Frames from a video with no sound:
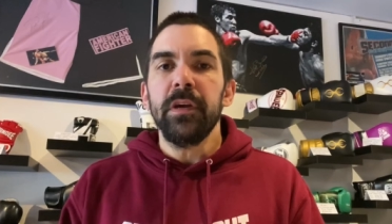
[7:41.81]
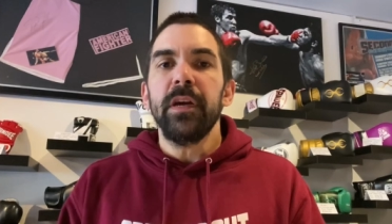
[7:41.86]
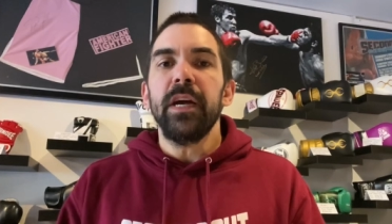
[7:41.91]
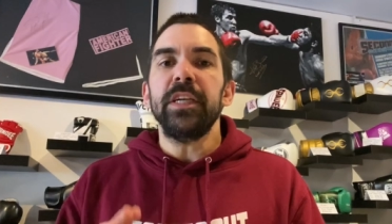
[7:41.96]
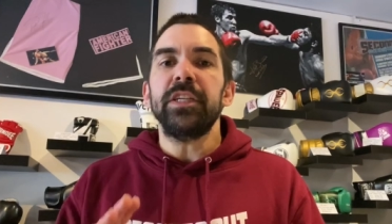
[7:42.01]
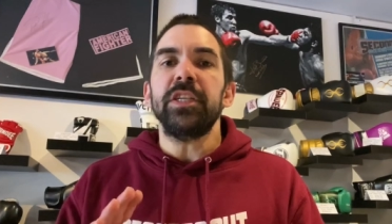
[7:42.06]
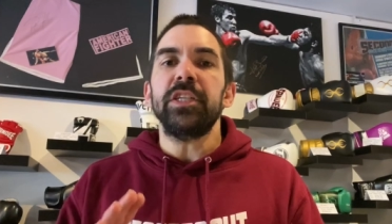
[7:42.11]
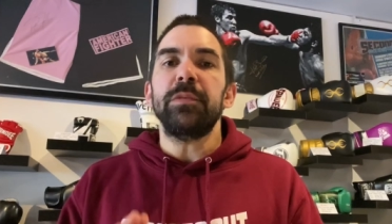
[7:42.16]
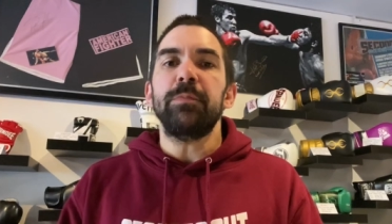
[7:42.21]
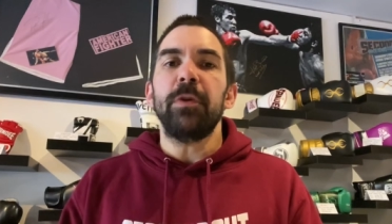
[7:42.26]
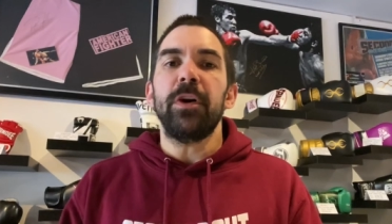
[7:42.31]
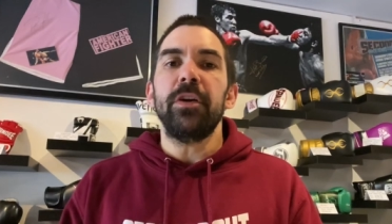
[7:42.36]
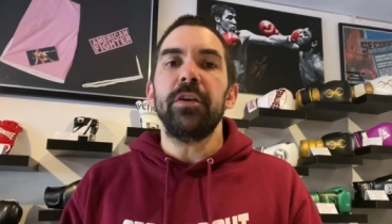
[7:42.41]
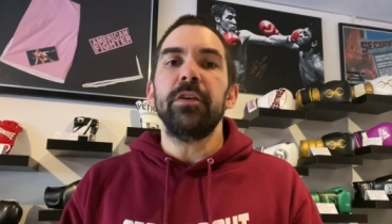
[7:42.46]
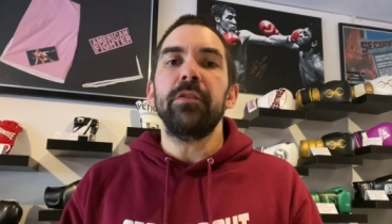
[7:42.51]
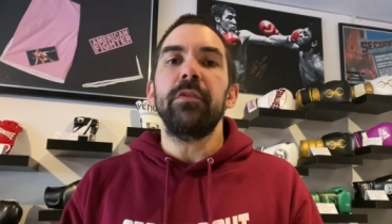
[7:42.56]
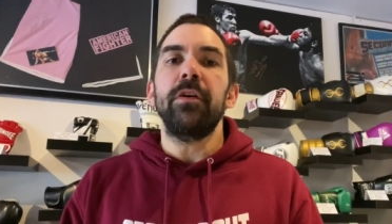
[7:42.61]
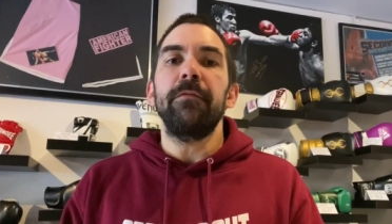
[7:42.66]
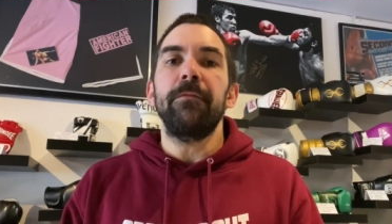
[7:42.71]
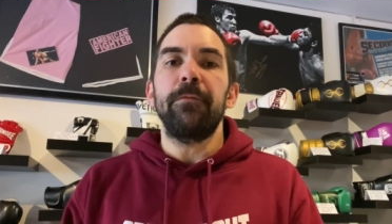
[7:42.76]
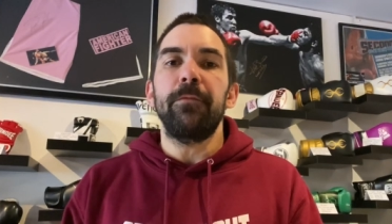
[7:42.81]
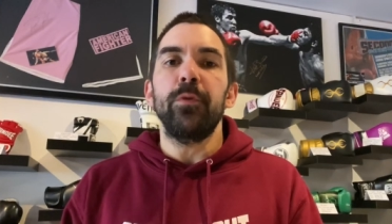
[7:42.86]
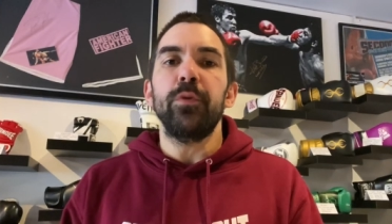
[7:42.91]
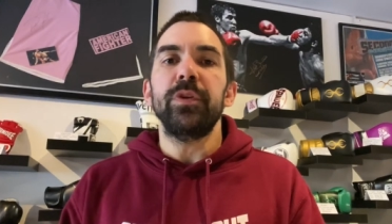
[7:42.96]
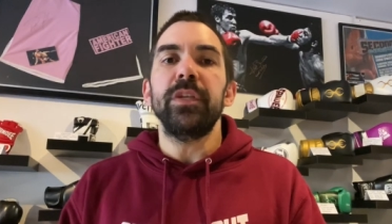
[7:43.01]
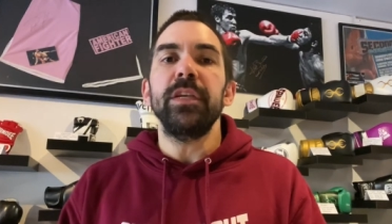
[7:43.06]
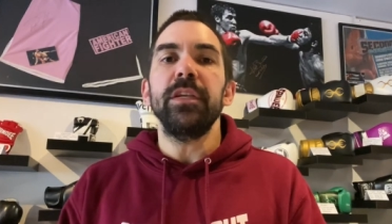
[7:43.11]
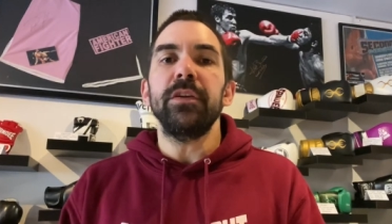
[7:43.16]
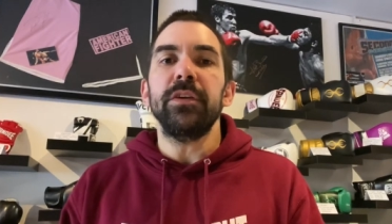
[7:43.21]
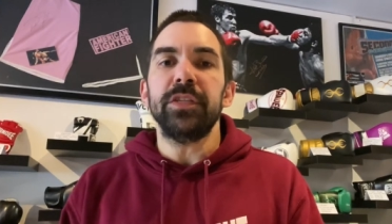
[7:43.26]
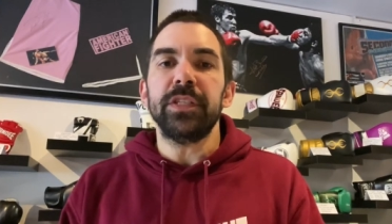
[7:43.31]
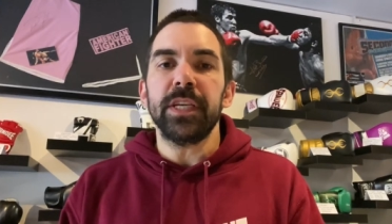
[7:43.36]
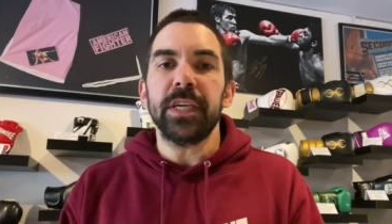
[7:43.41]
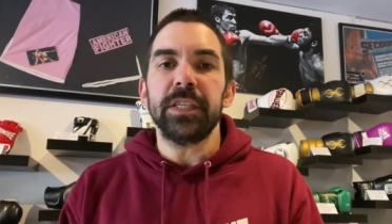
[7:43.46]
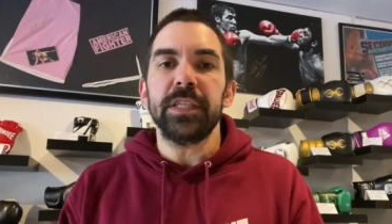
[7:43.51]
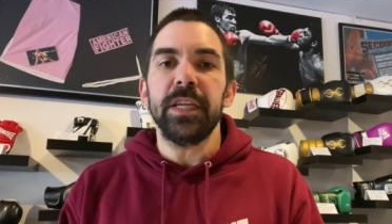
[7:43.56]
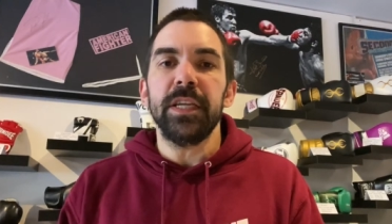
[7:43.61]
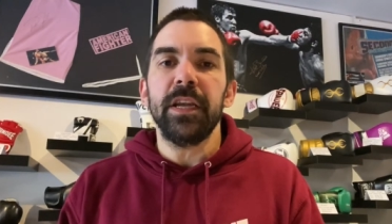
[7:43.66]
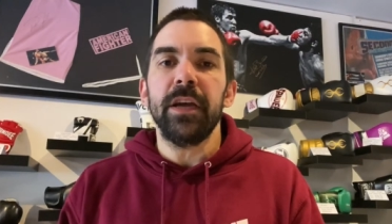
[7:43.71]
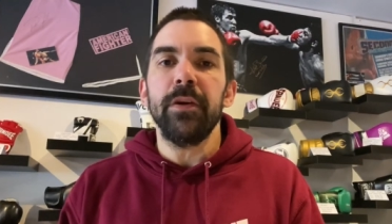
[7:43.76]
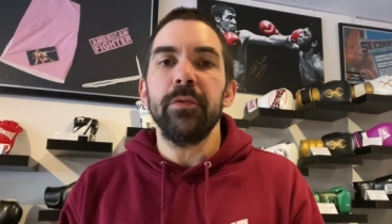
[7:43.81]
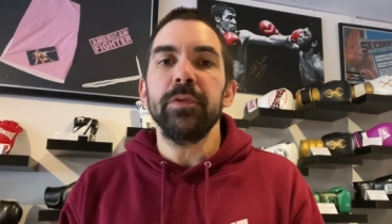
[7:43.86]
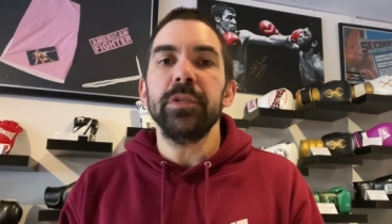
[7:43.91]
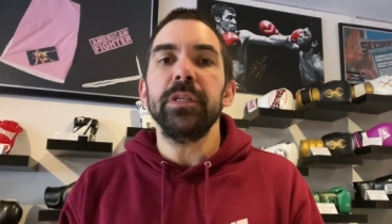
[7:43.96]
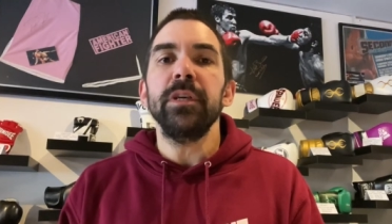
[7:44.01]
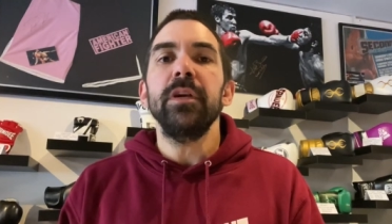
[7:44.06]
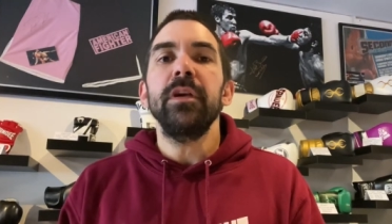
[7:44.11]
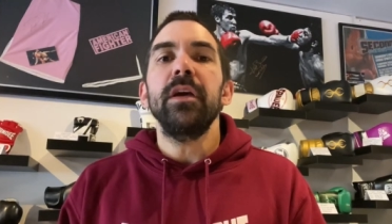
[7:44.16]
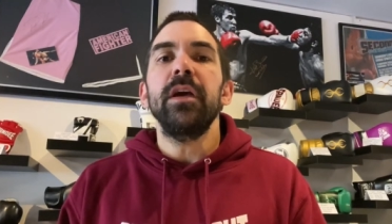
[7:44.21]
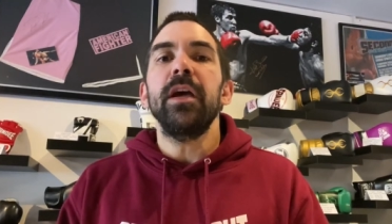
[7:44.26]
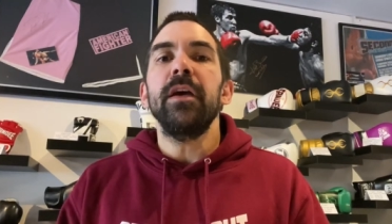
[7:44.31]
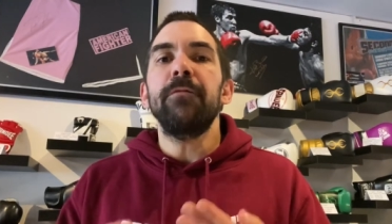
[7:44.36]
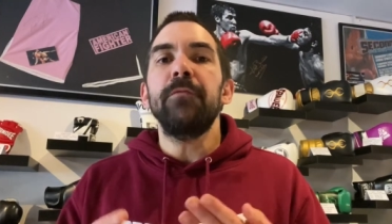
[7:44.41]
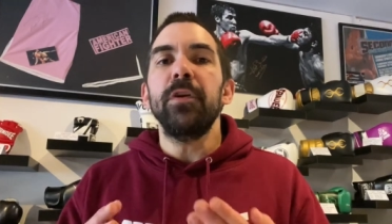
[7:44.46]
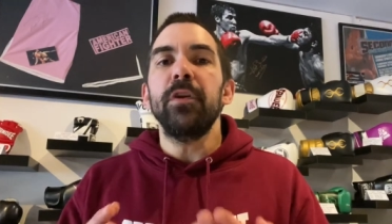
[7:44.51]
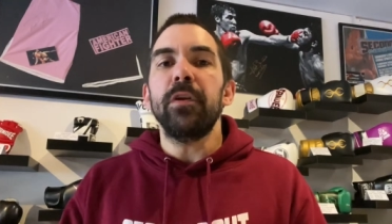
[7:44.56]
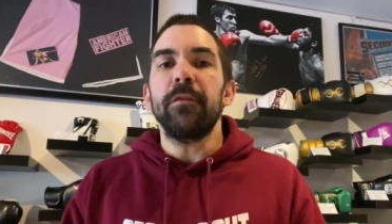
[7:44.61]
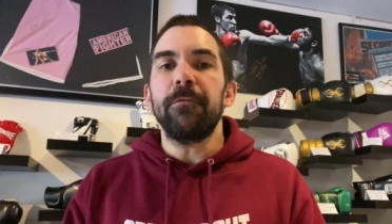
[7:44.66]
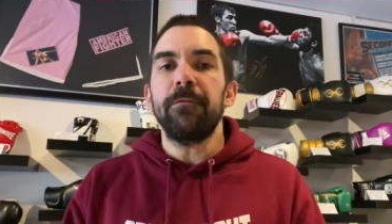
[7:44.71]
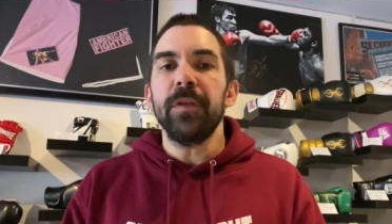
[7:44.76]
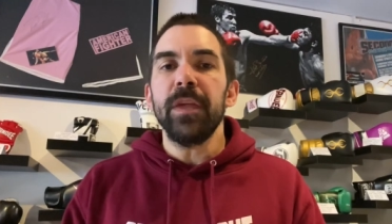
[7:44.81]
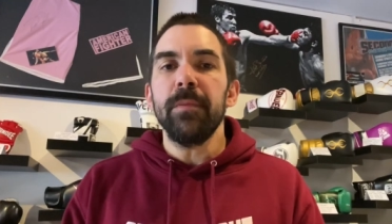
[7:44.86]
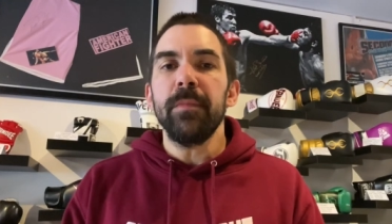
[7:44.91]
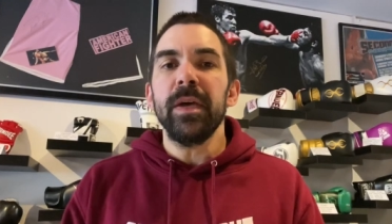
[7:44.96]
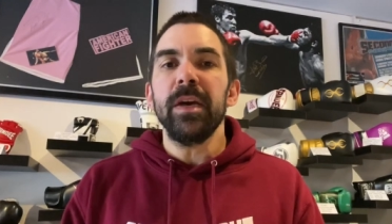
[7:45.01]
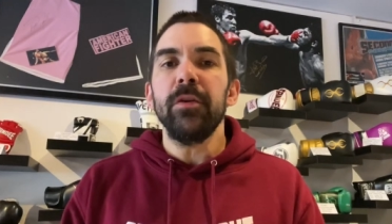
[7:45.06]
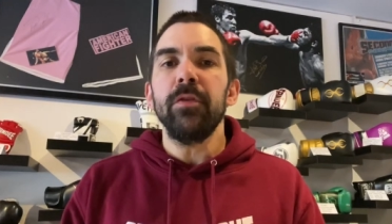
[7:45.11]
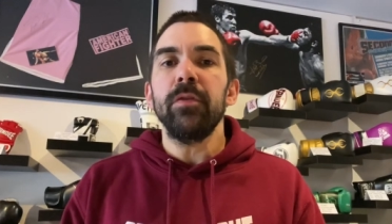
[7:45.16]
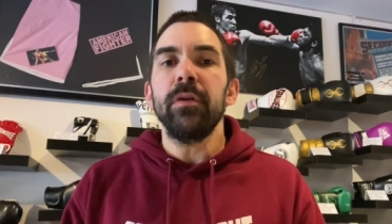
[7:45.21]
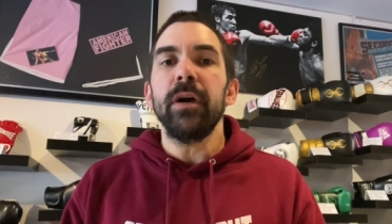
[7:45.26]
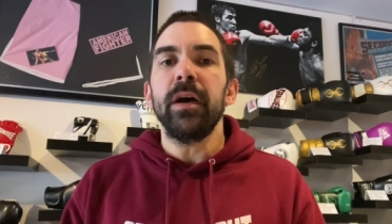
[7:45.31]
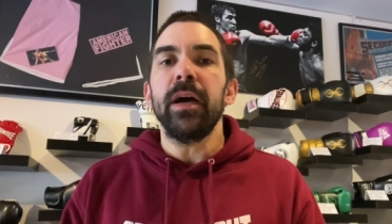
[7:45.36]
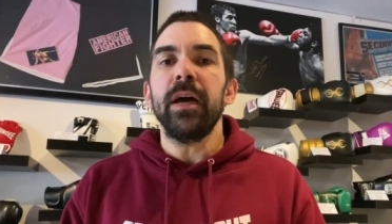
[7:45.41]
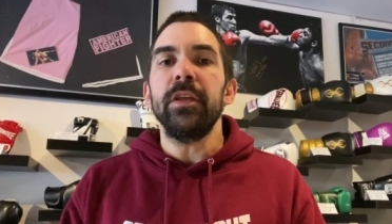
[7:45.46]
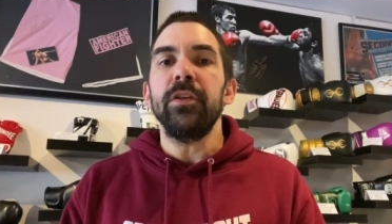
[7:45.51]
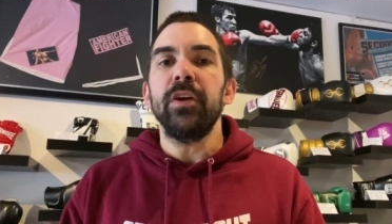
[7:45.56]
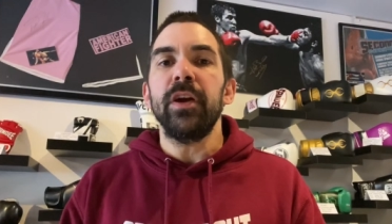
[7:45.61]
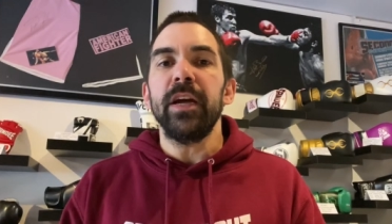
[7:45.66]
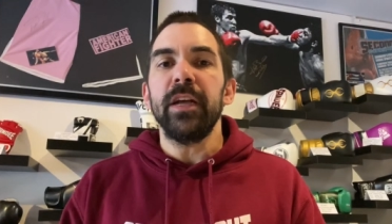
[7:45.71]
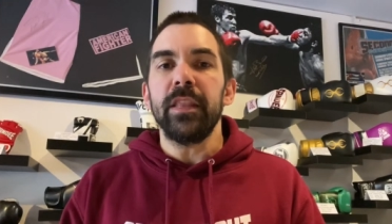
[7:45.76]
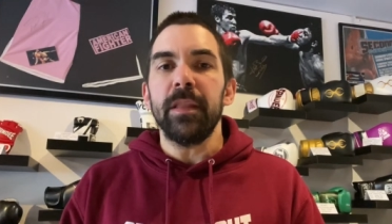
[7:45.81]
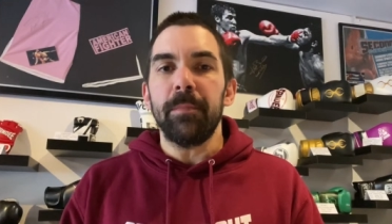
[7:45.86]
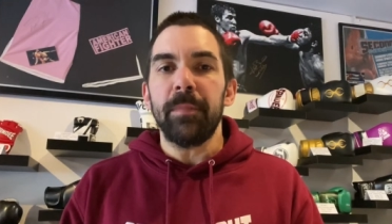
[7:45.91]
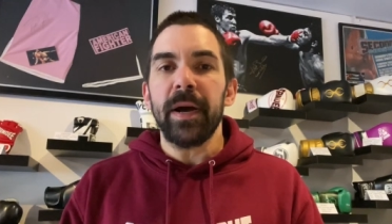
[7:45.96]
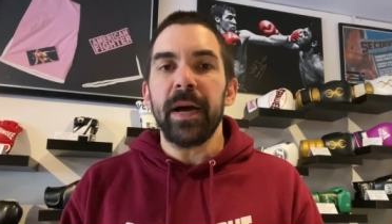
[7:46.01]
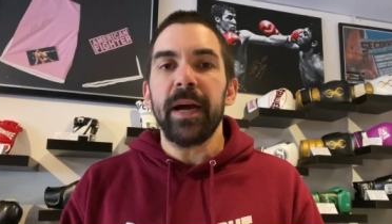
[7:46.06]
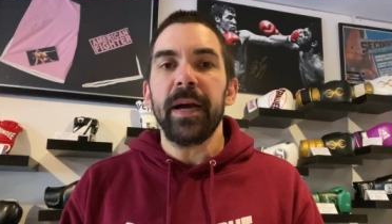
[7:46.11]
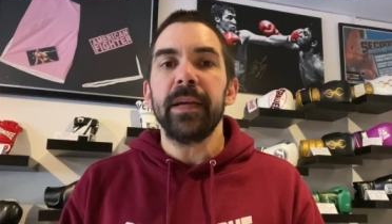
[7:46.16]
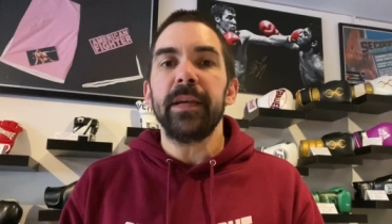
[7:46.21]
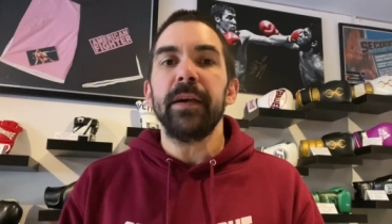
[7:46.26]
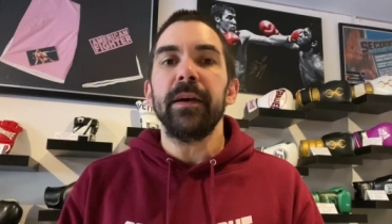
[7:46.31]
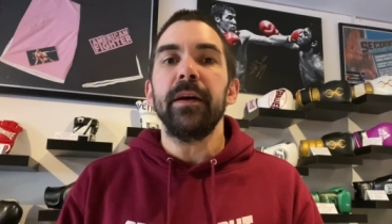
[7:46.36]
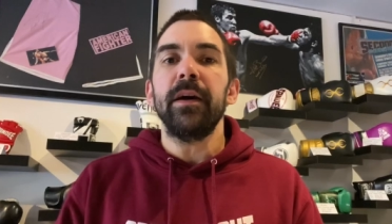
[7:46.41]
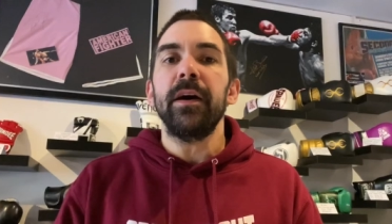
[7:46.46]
as a sparring glove, 14 or 16 ounce if you're a female and you're hitting the bag,